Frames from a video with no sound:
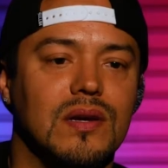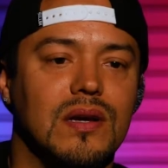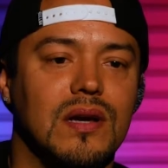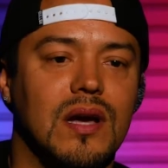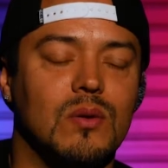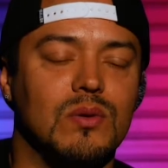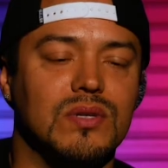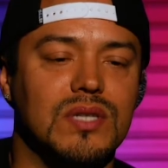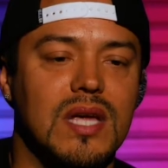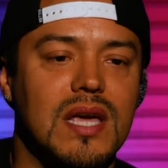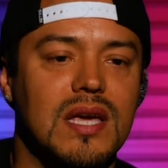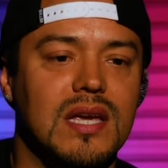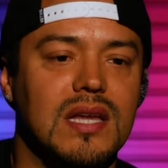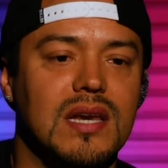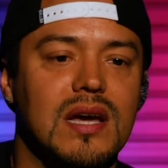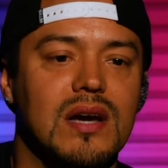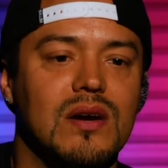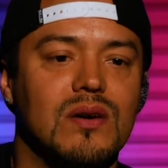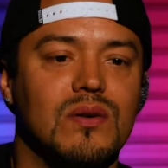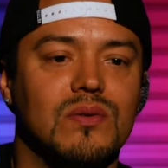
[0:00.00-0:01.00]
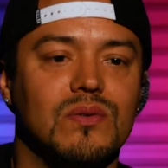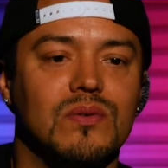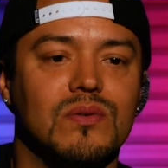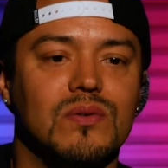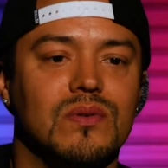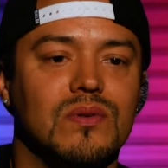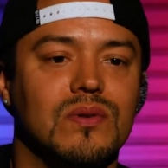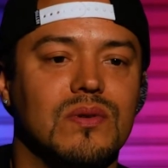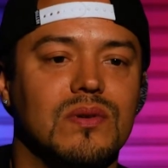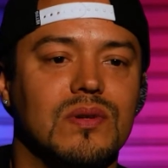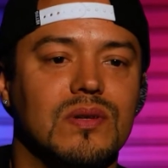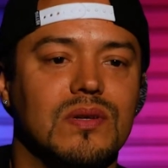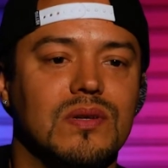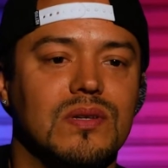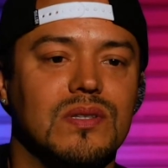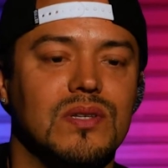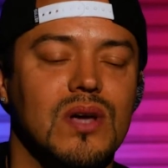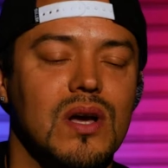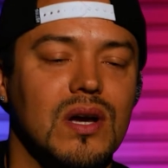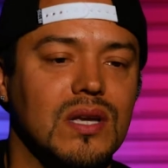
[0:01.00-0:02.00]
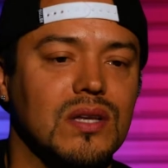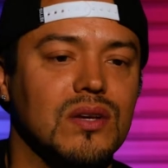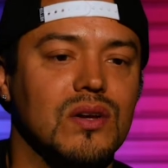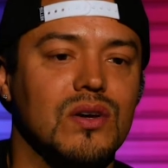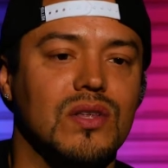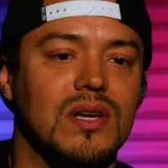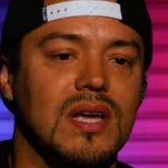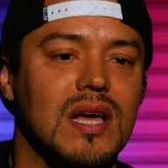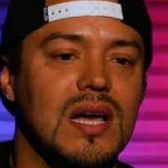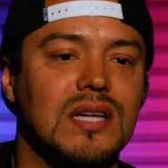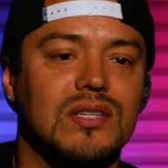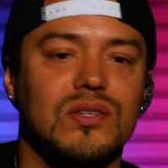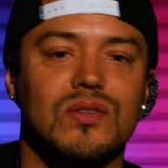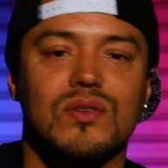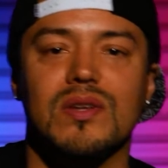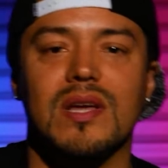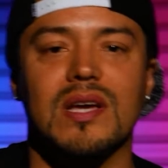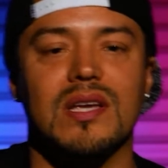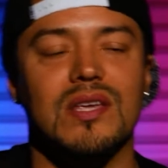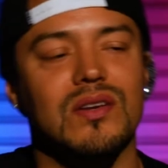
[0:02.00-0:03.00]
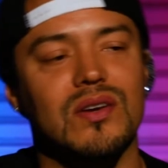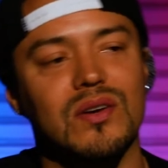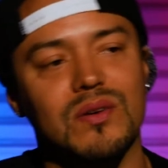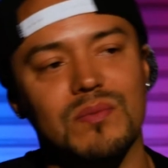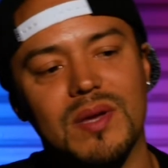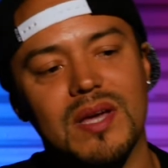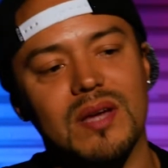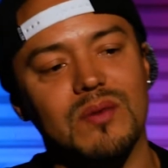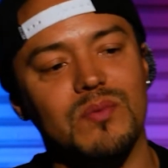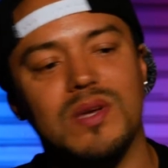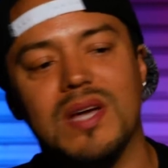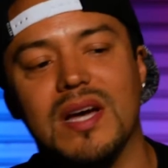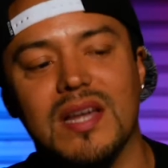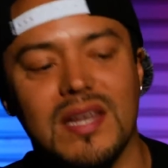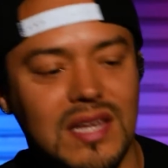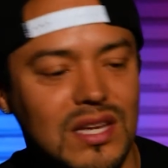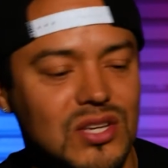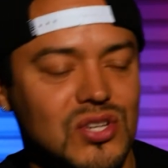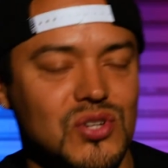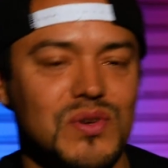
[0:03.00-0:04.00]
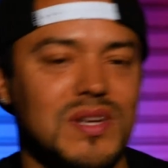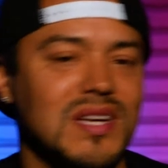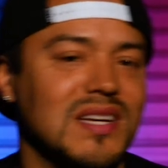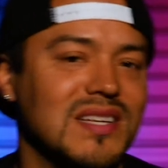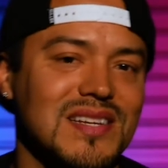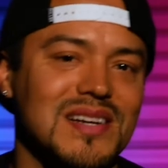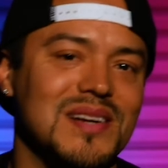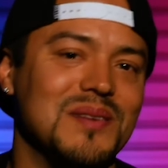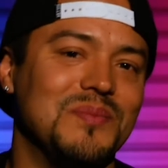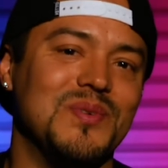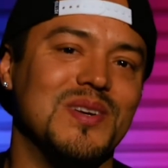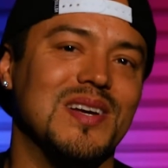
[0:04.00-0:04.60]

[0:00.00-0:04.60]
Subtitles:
I was hanging out, talking to all the guys, and they're like, man, we got to get you inked up.